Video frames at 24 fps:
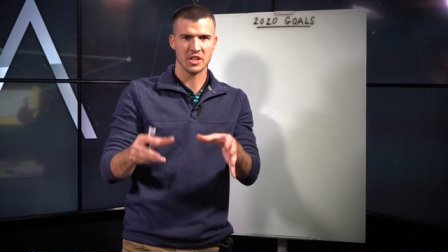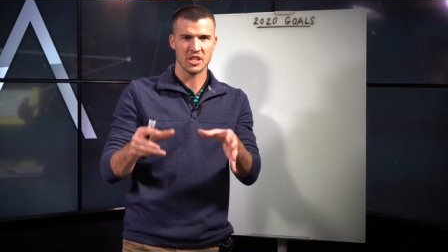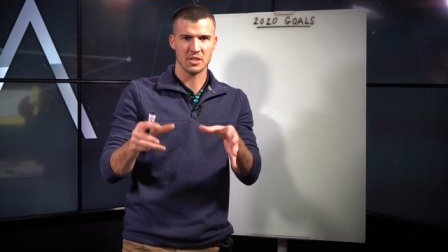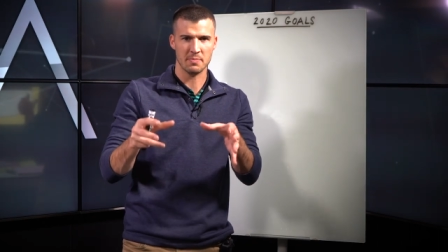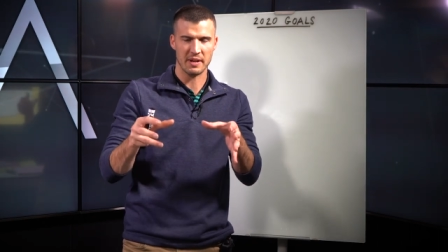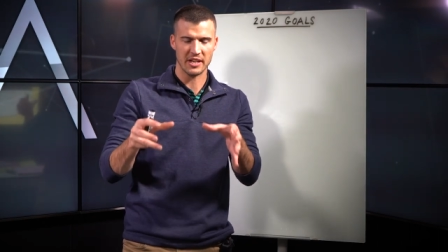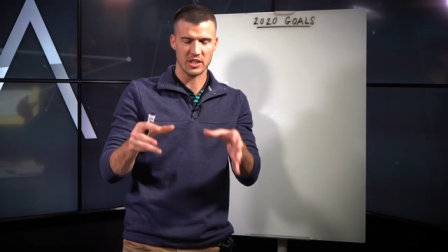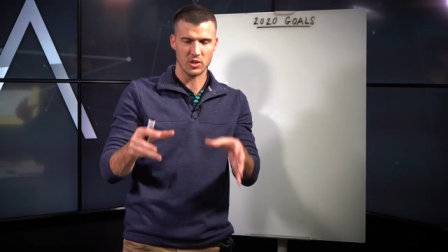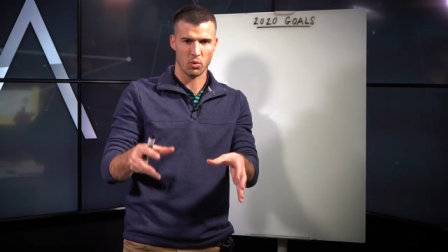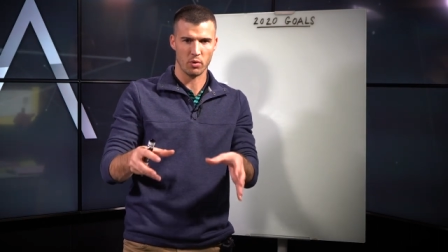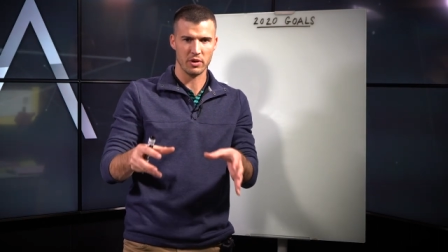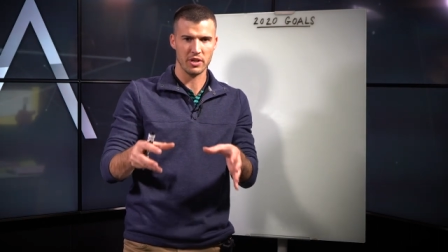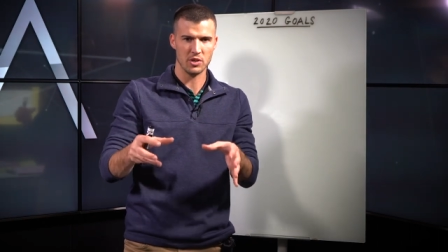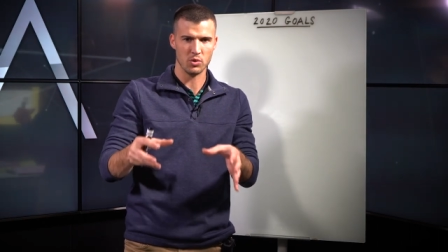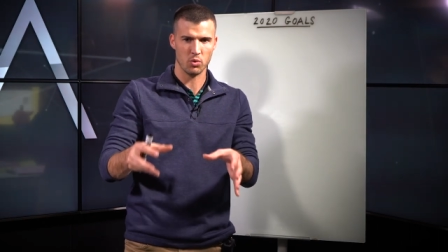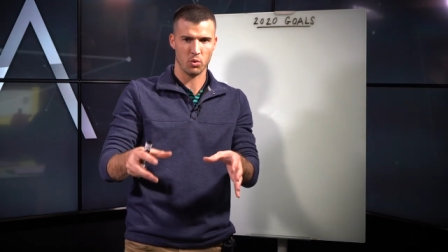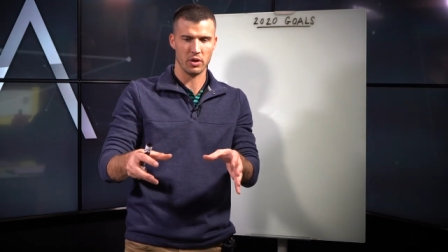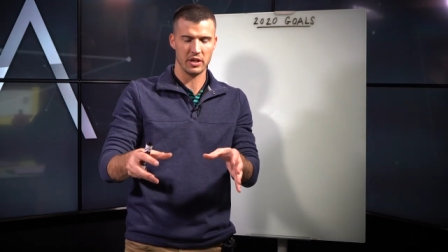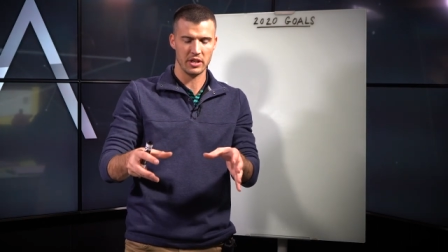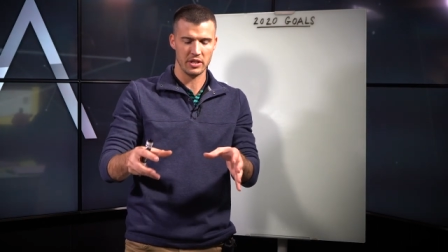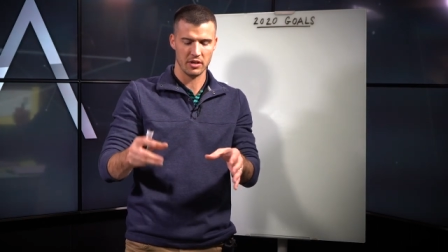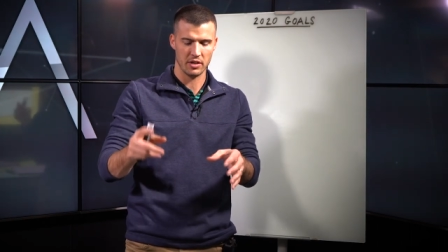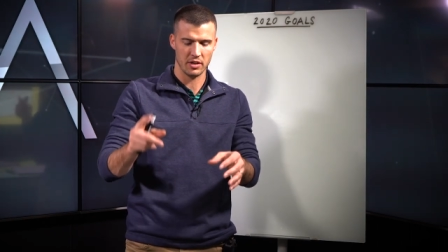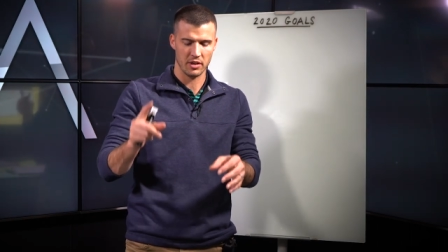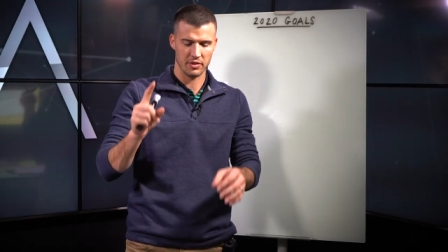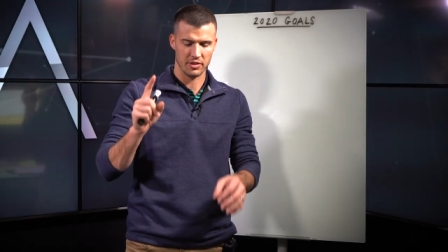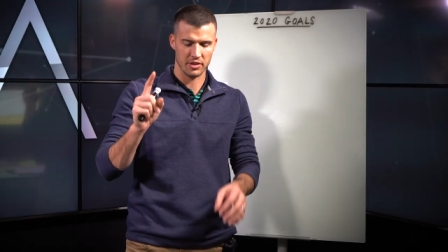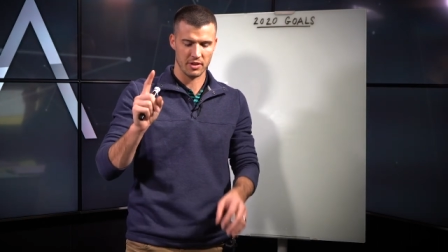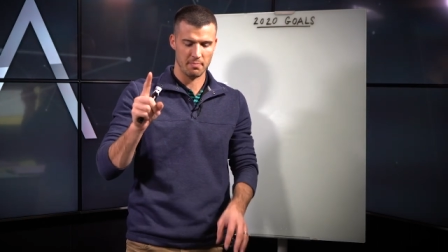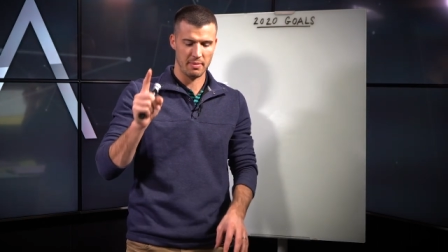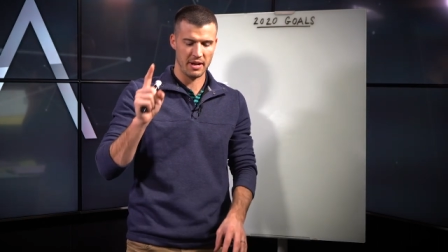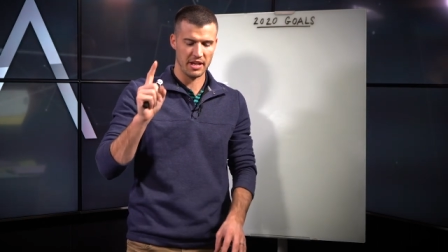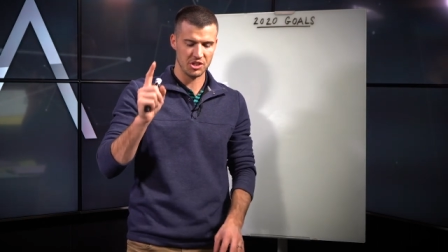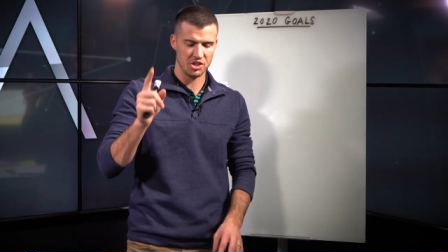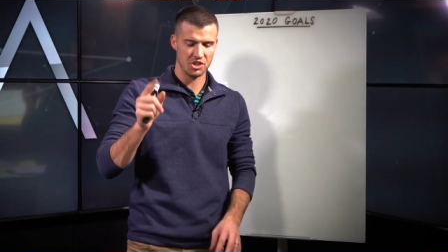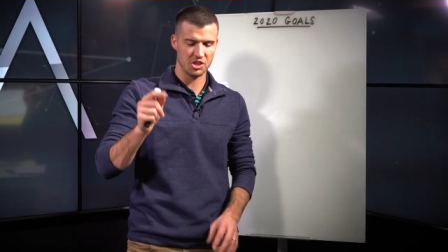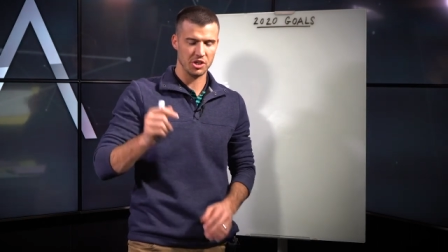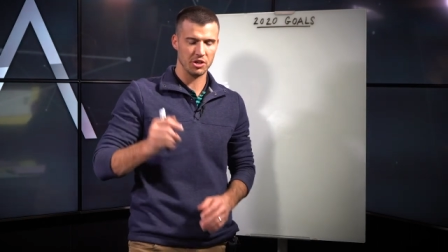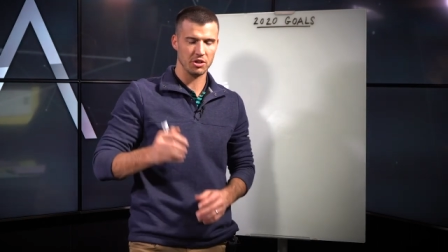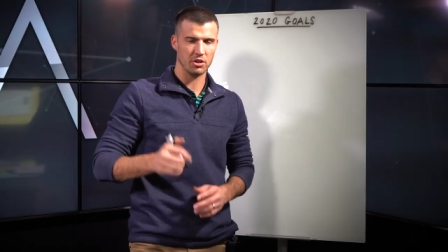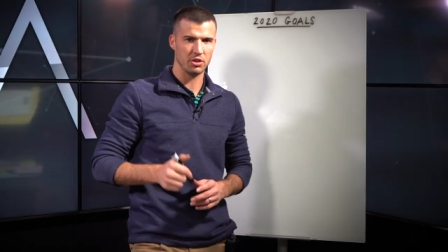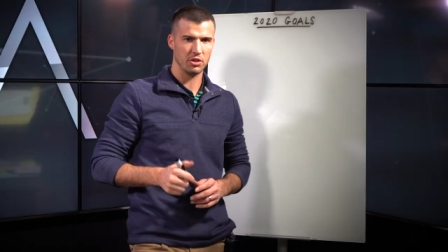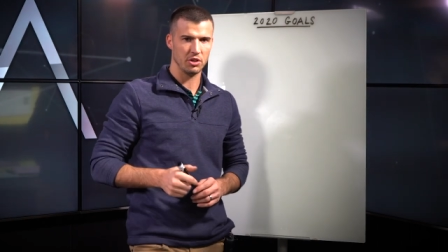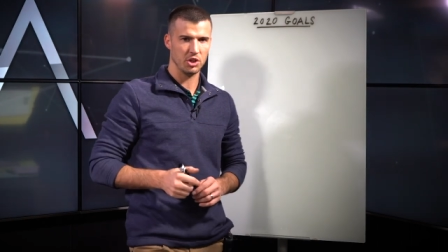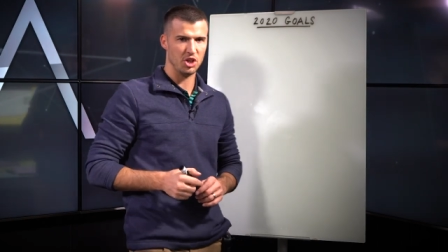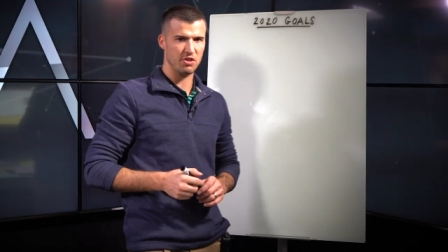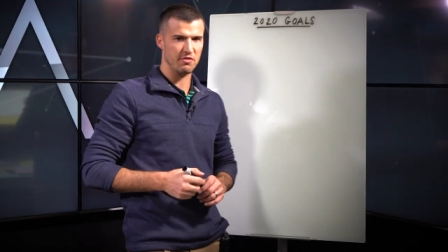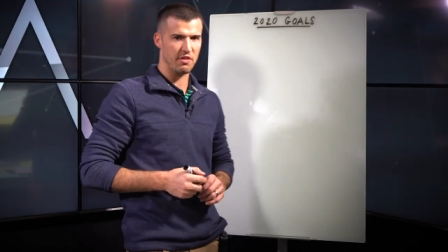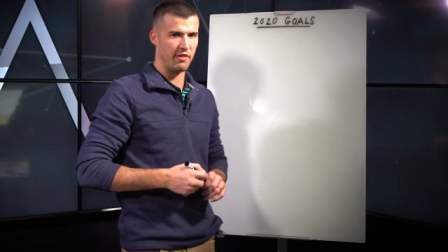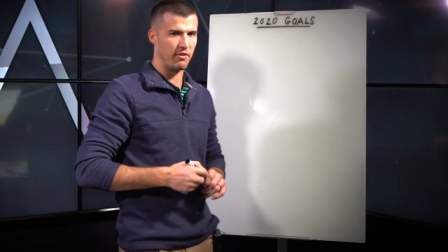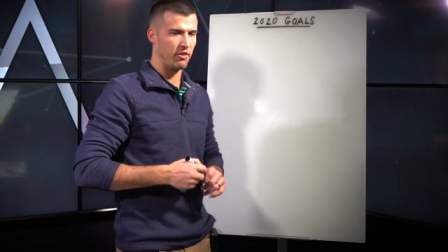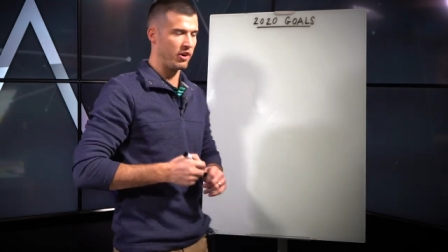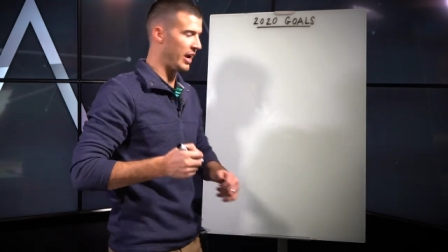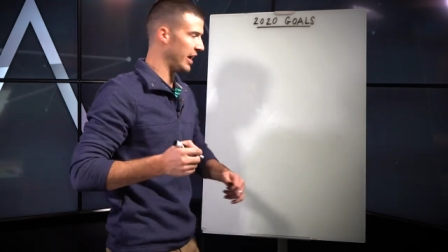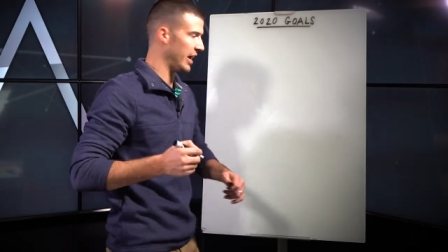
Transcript: to make 2020 the best year you've ever